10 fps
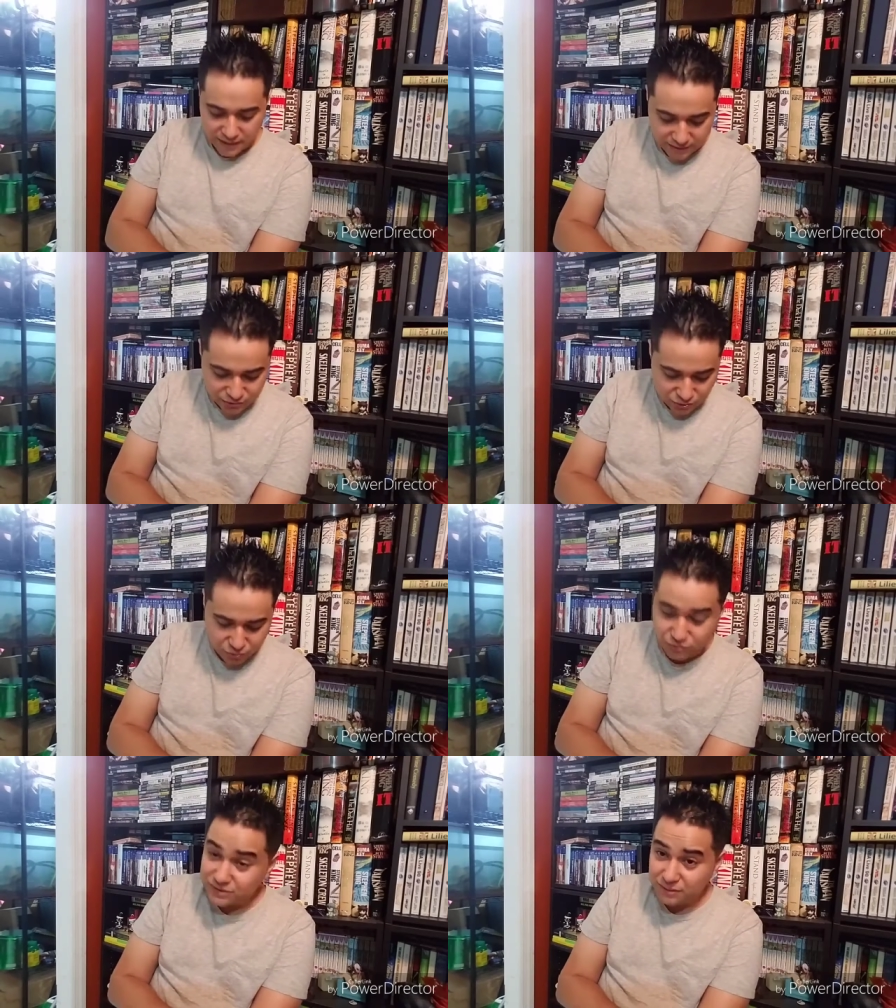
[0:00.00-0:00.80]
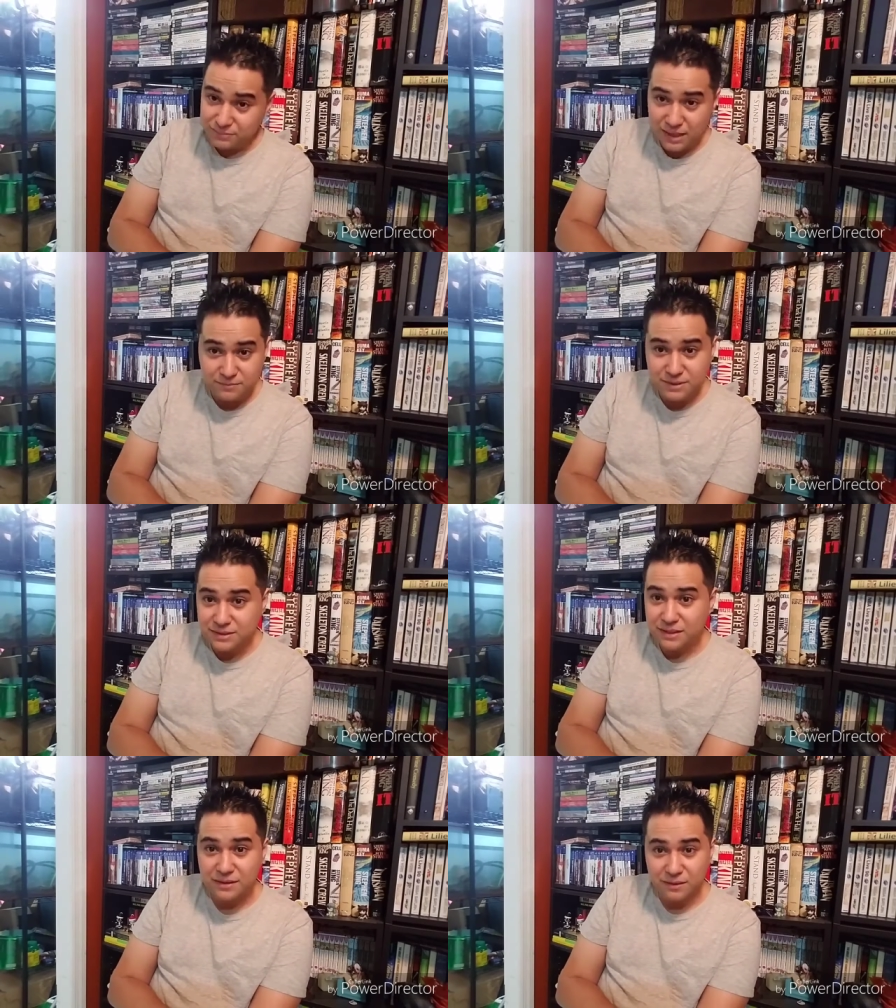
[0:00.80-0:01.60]
And so sometimes he
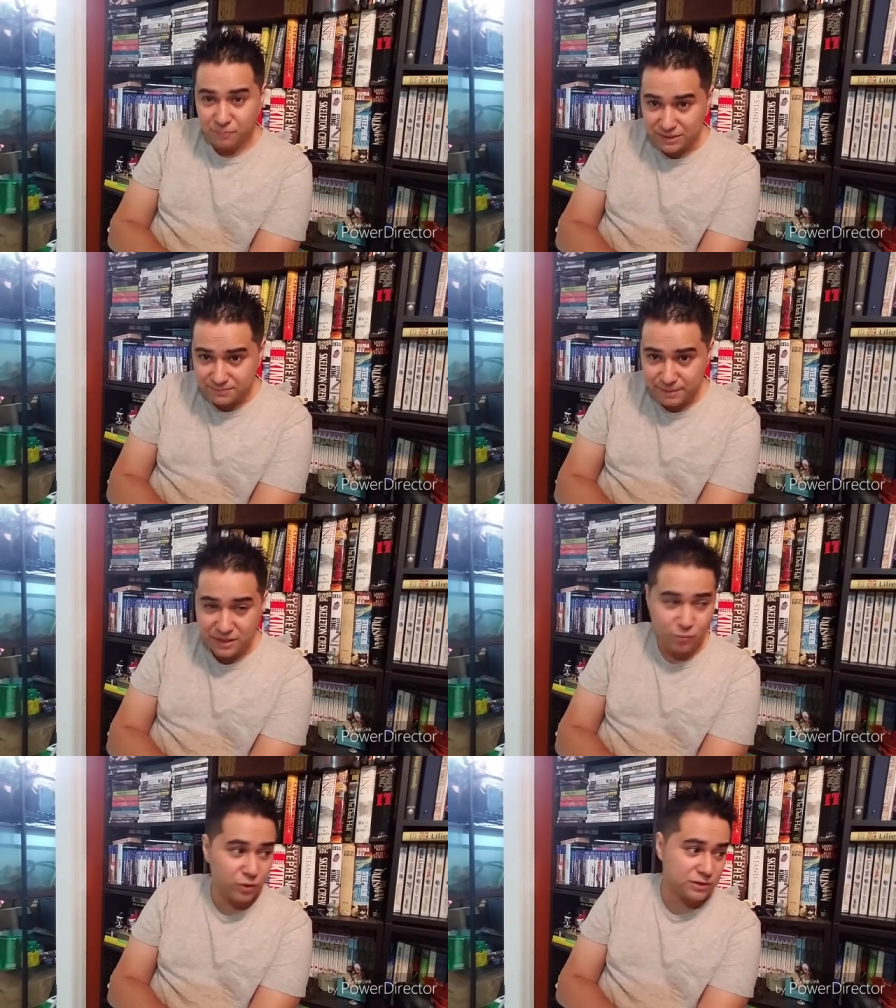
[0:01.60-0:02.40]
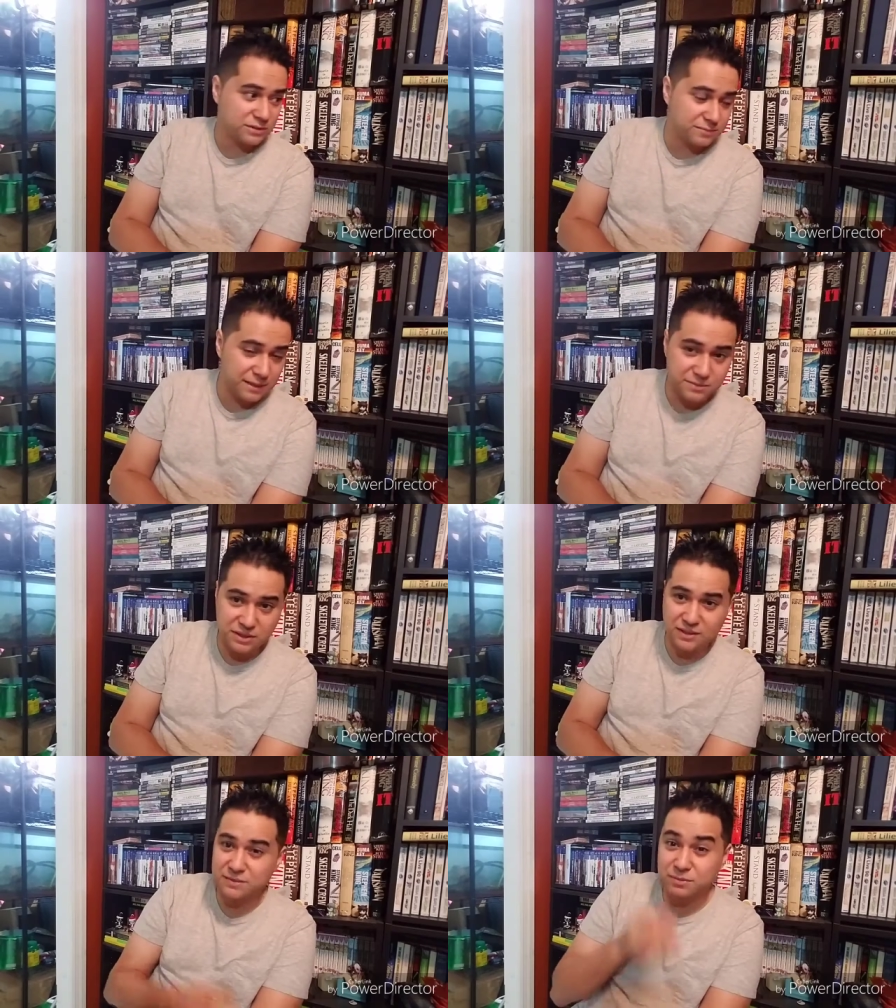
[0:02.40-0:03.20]
said the Lamaze method works, sometimes it
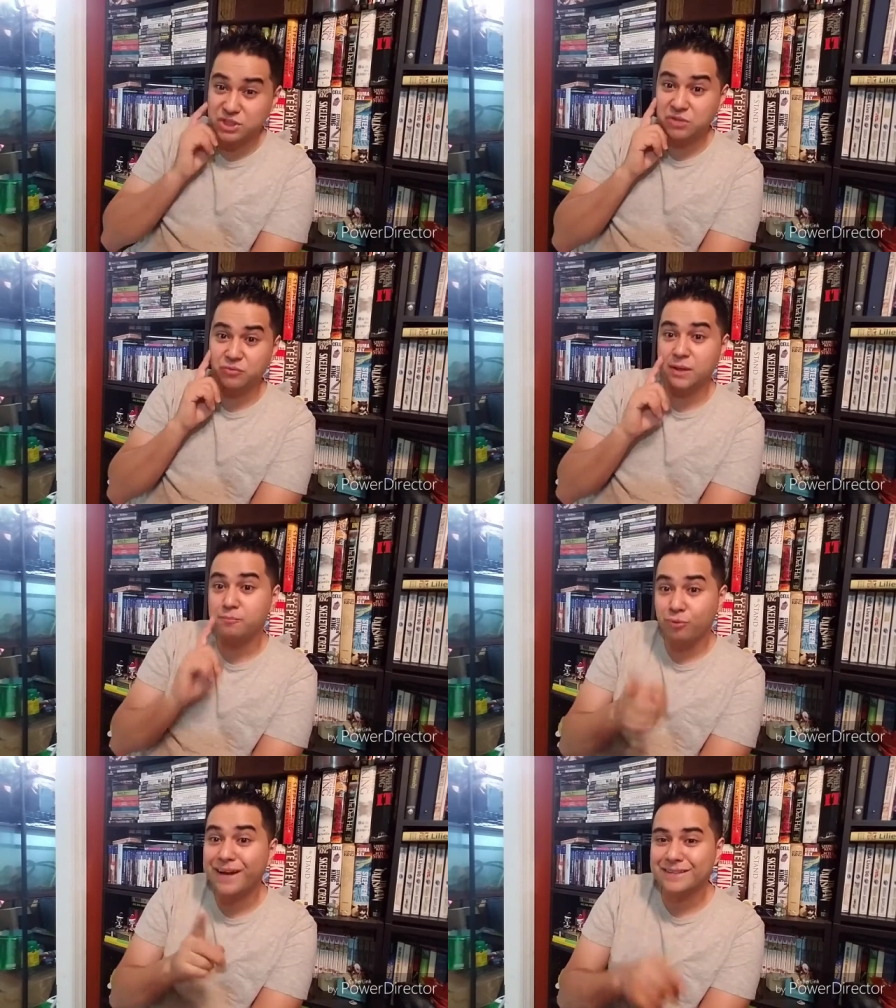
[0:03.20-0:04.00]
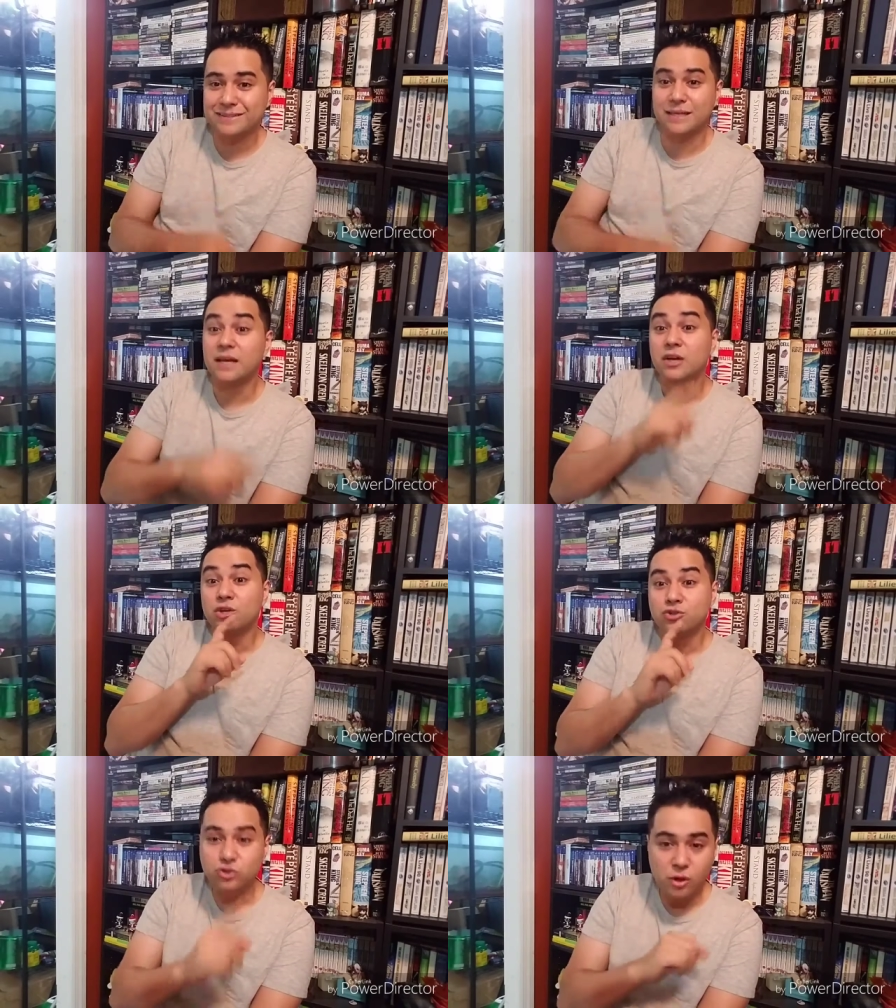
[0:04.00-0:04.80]
doesn't, but she really practiced it
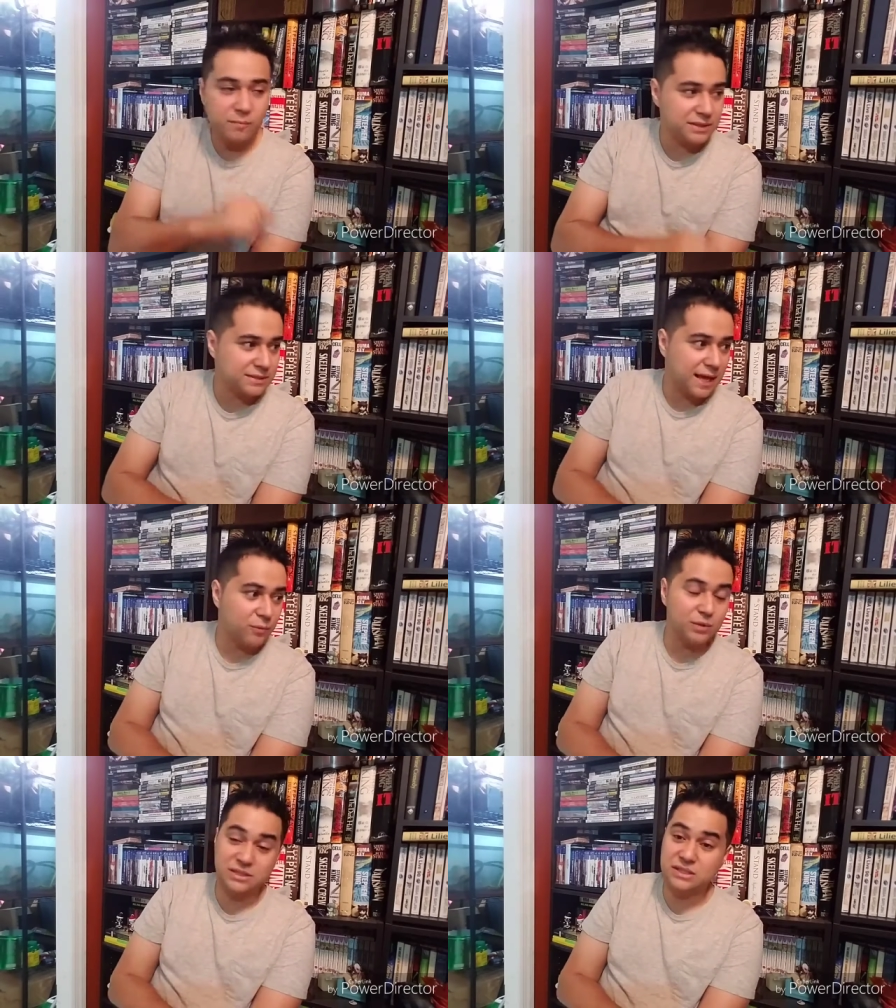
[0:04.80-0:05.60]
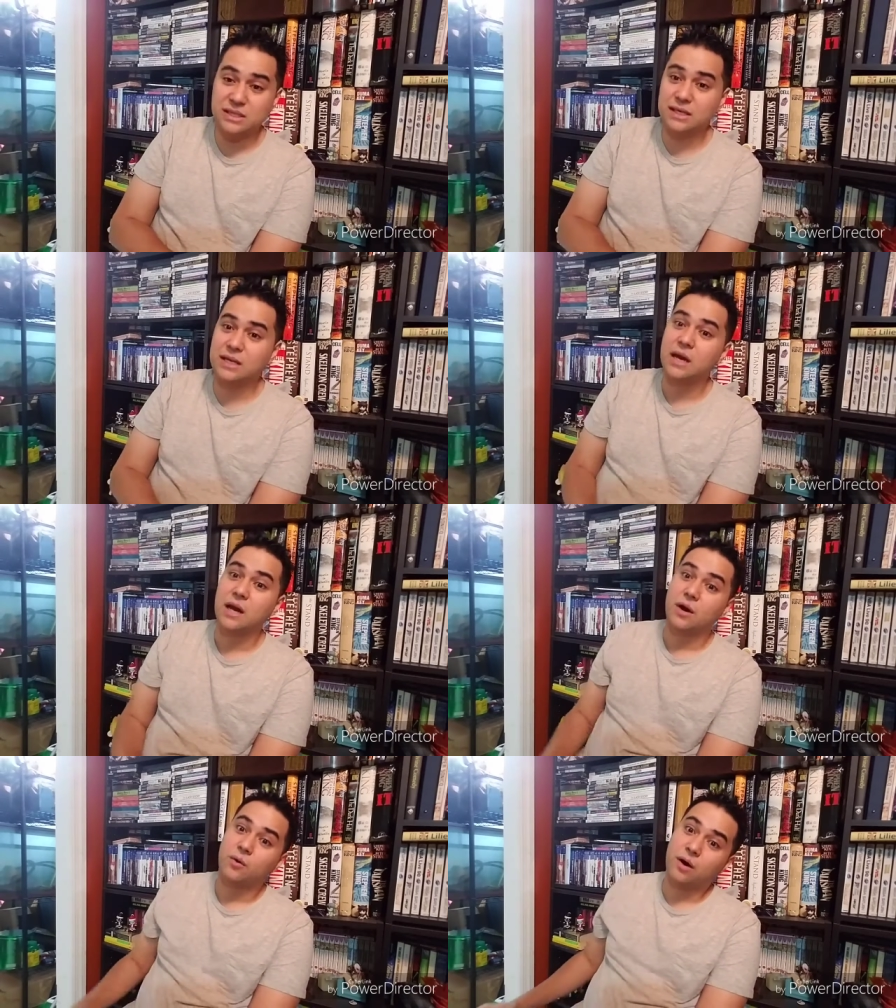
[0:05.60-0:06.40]
so much that when she
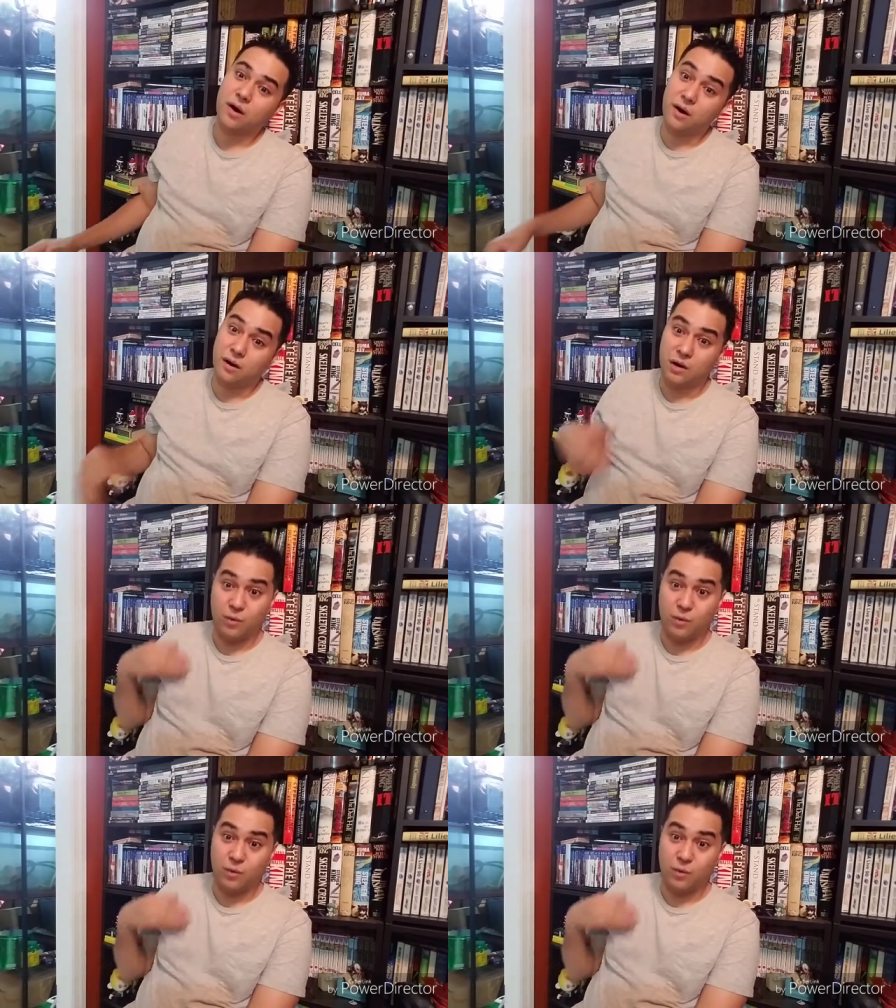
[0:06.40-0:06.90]
uh,